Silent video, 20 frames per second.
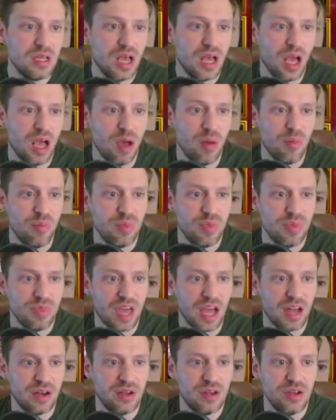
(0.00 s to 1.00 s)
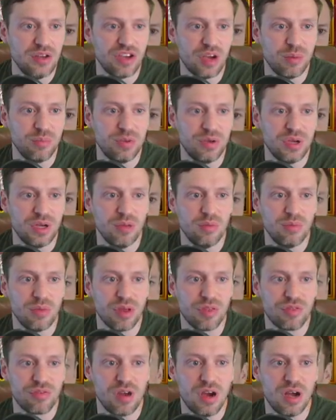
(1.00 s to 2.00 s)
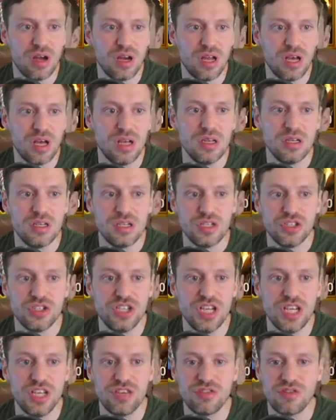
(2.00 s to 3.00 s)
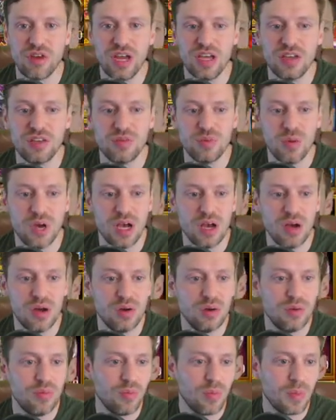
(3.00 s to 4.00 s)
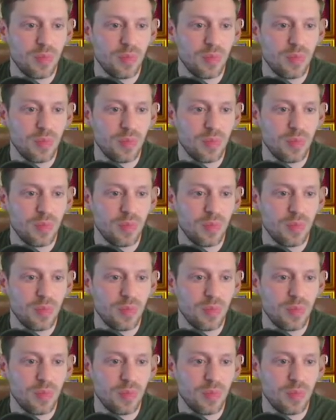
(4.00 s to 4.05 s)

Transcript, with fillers: um, that new champion Mithrala. She's great as well.